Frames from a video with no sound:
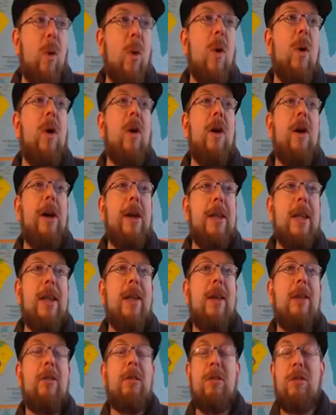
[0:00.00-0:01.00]
oil, and then
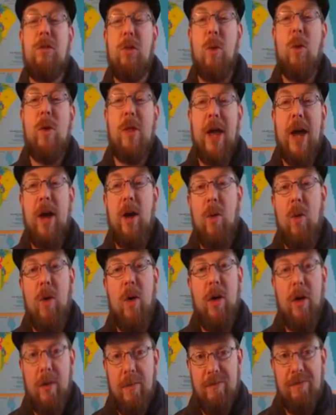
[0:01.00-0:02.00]
they store that
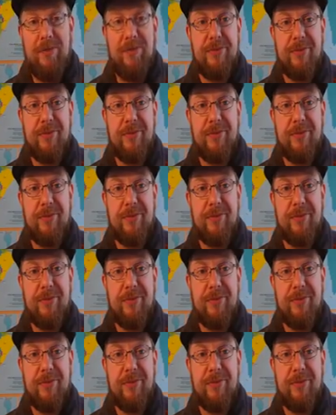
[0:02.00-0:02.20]
oil.